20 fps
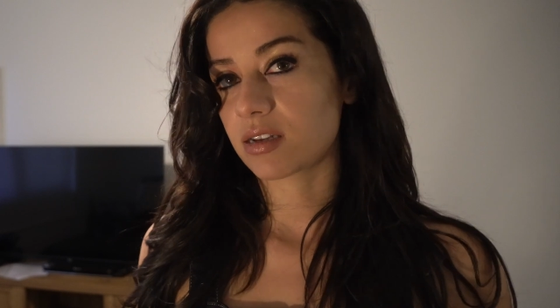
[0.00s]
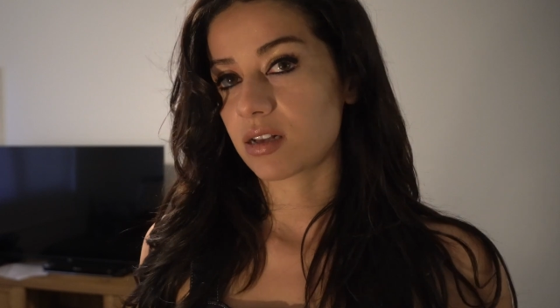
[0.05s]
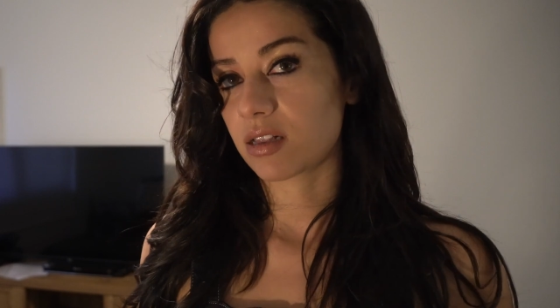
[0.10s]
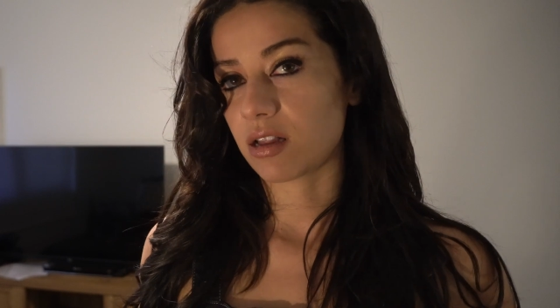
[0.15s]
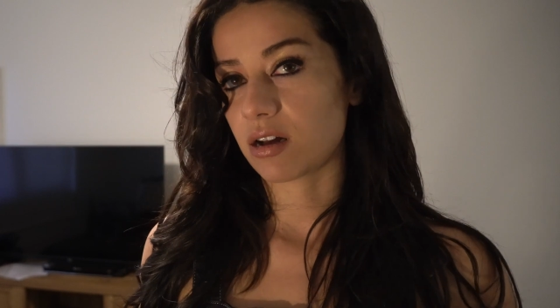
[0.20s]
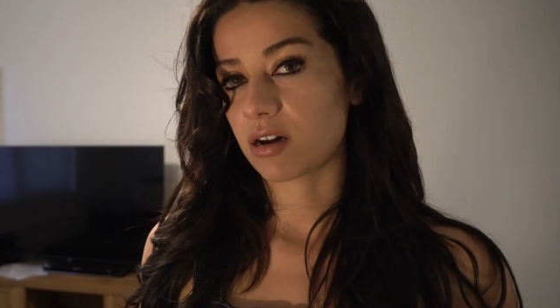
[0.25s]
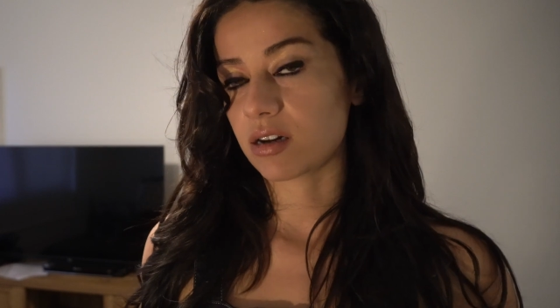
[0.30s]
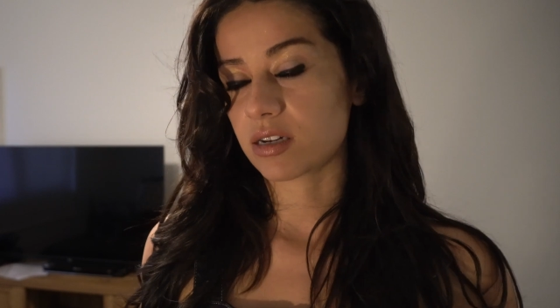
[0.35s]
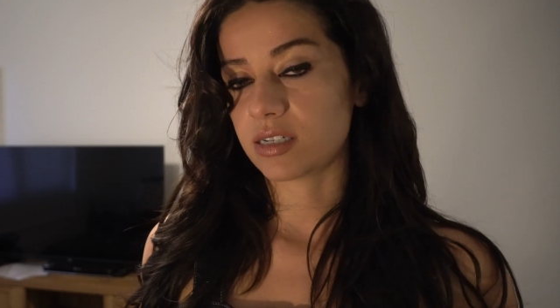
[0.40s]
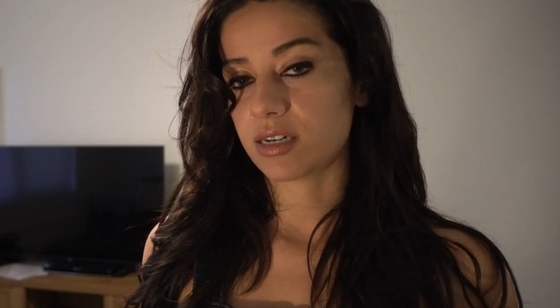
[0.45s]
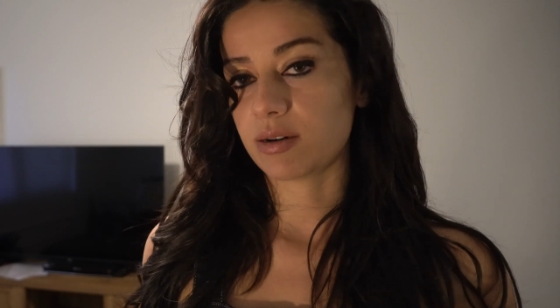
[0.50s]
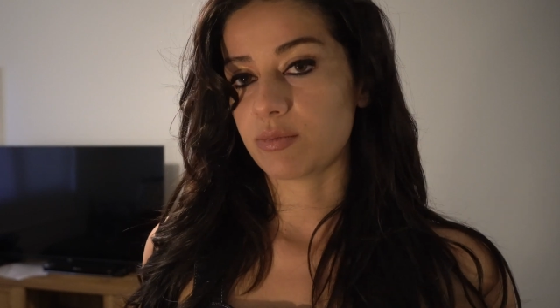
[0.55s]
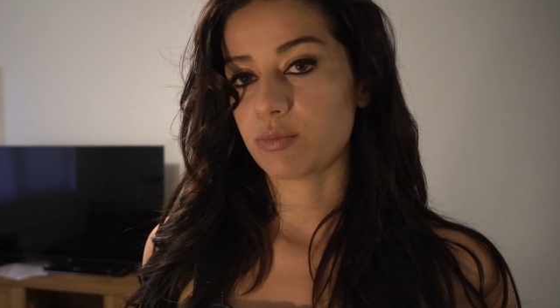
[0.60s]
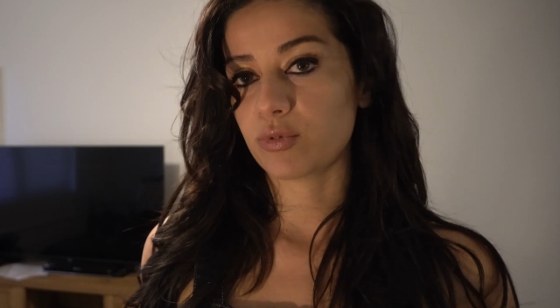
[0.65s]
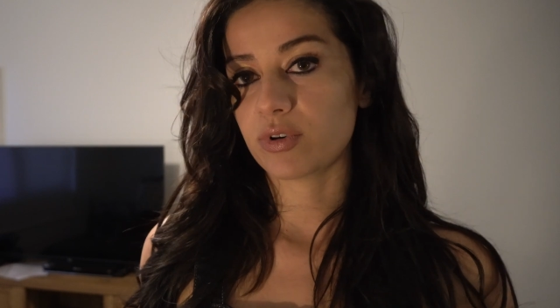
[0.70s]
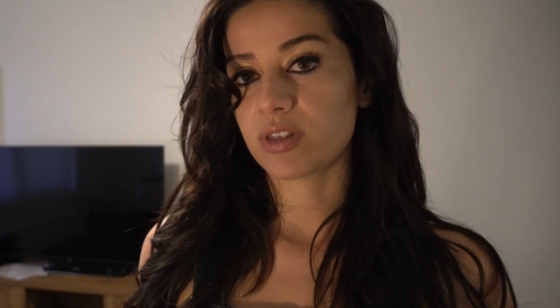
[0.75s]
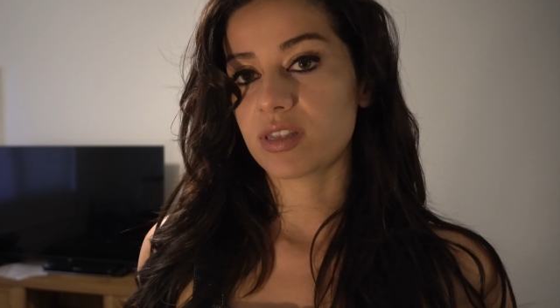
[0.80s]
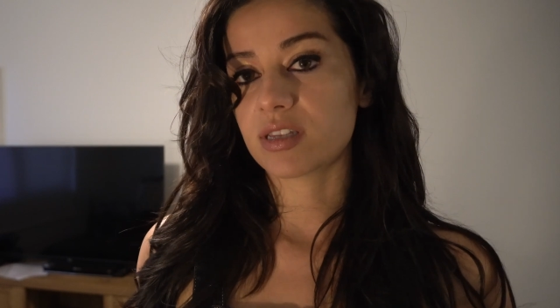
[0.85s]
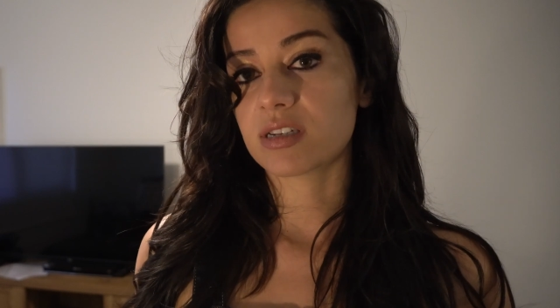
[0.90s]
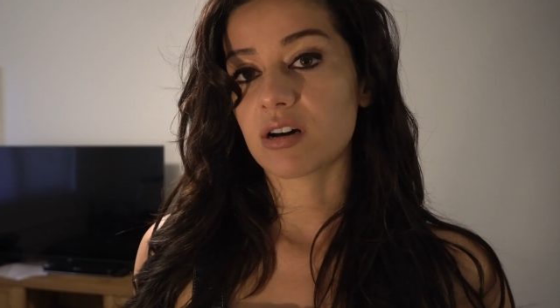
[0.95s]
clogged
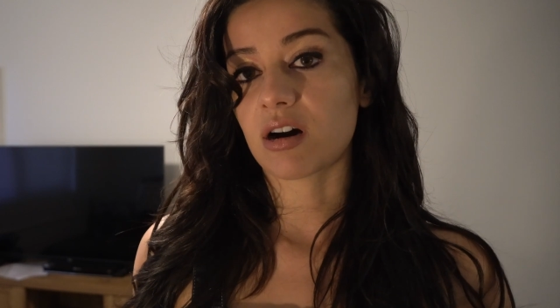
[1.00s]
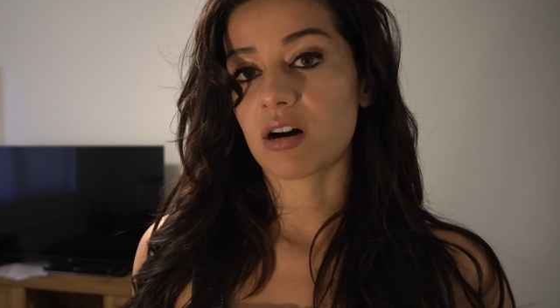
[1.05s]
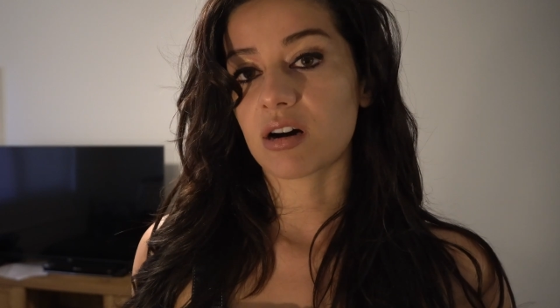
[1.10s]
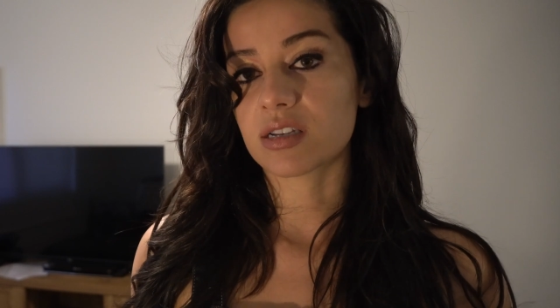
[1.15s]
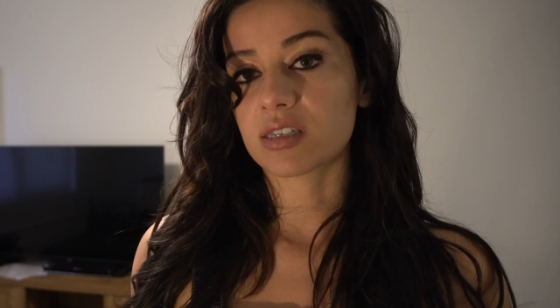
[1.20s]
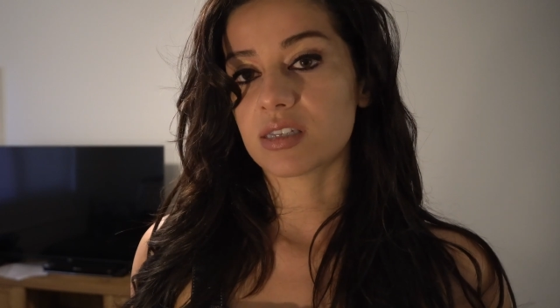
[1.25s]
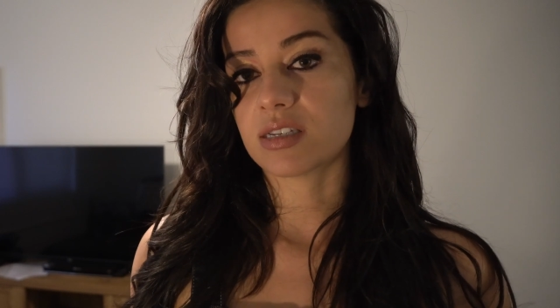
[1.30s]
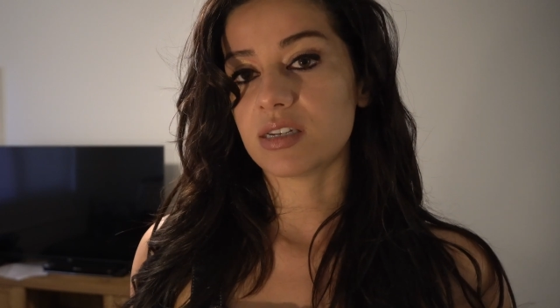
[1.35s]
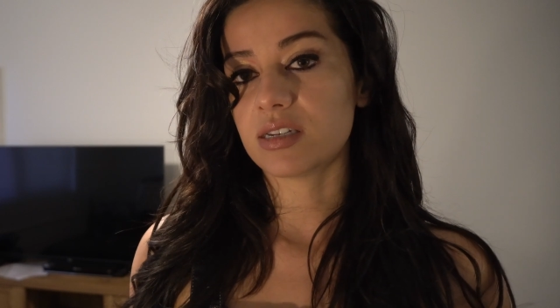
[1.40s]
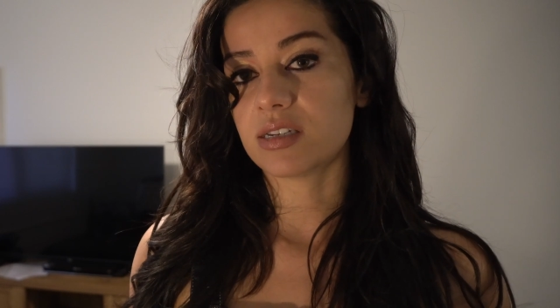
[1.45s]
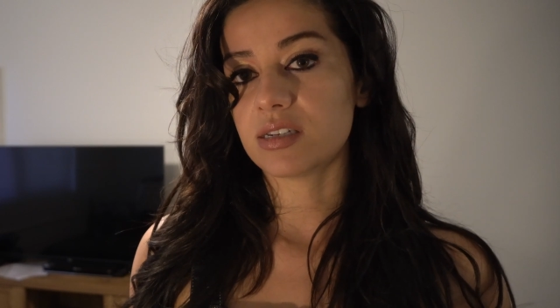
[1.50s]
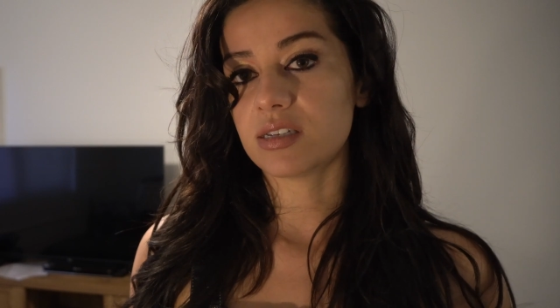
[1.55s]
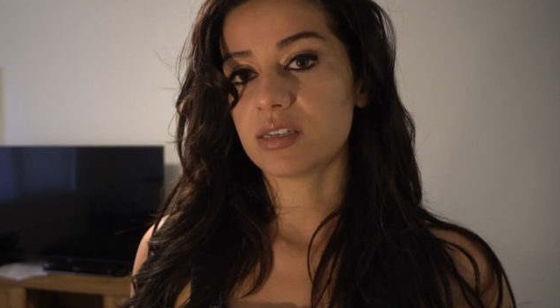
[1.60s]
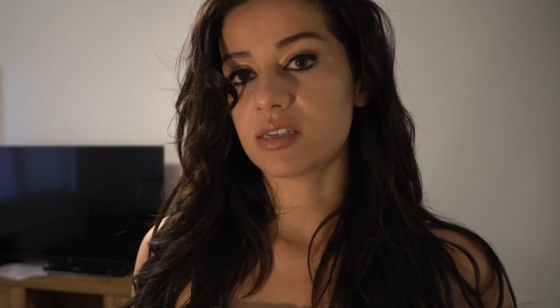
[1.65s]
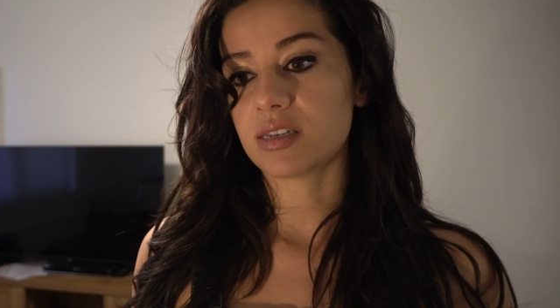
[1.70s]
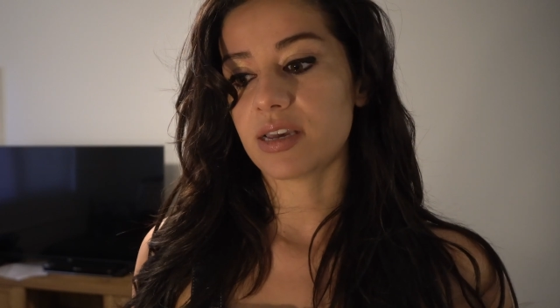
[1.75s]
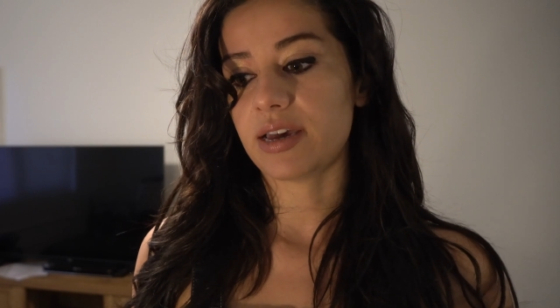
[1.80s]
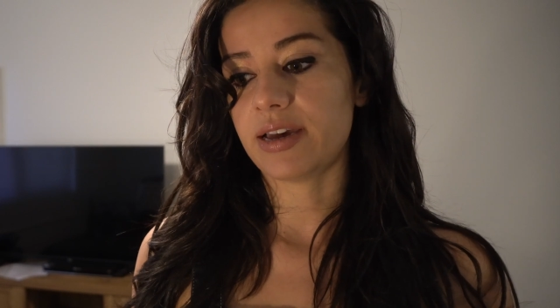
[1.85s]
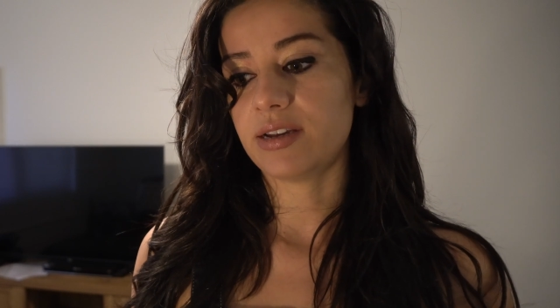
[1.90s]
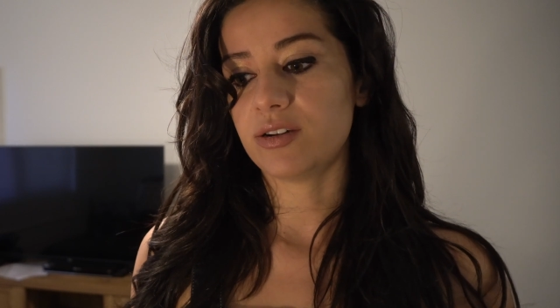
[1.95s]
up with
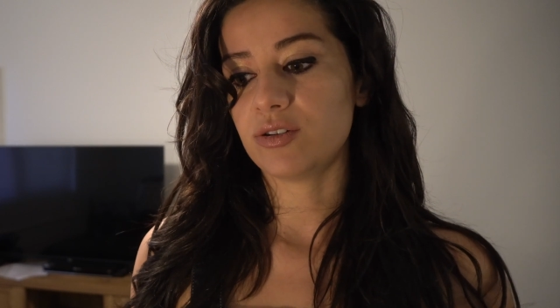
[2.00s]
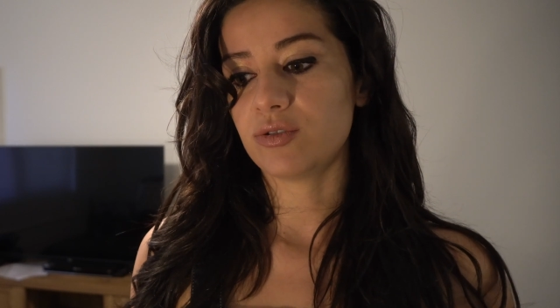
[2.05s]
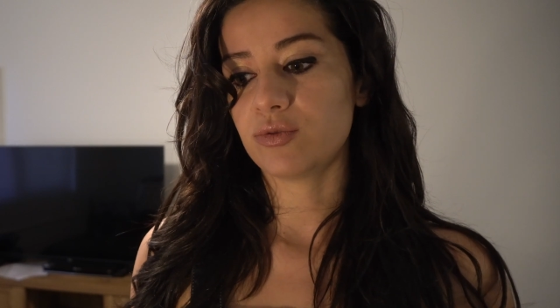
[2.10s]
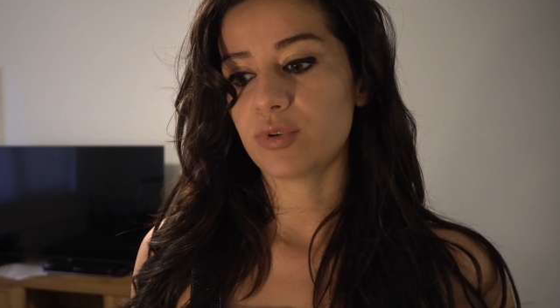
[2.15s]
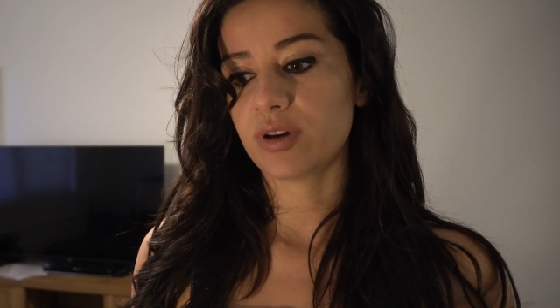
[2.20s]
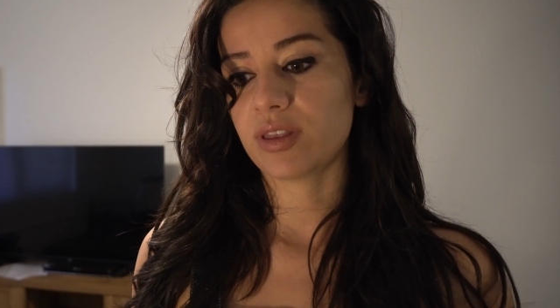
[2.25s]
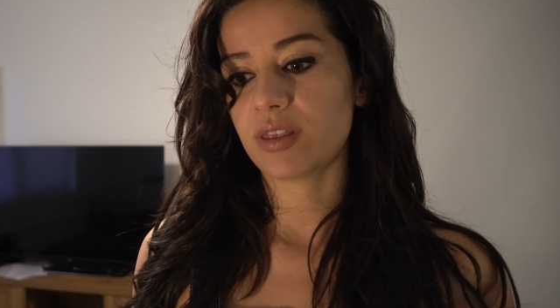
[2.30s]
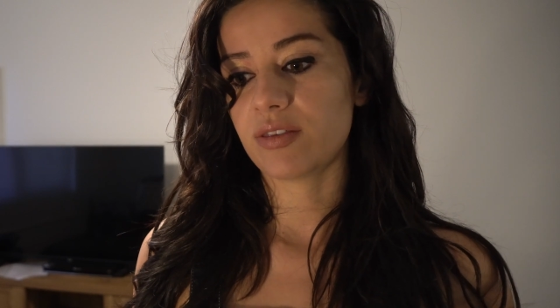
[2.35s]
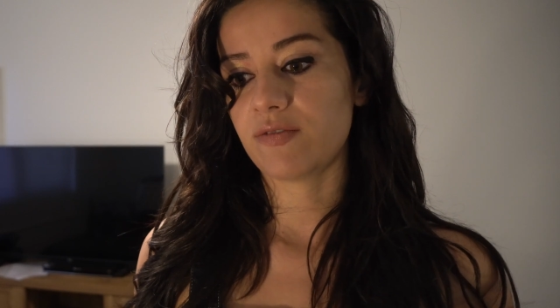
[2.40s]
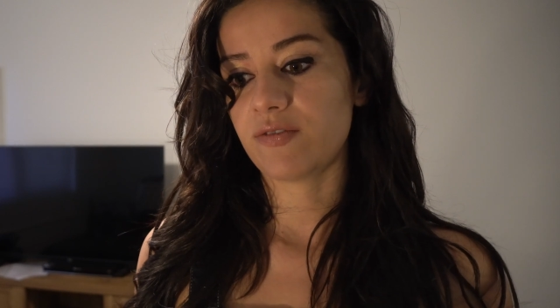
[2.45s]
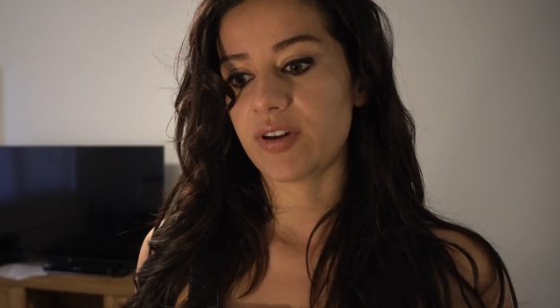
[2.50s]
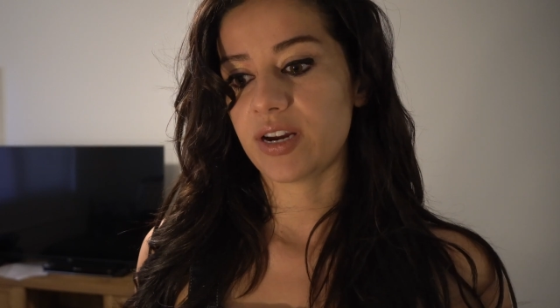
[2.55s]
toxins and with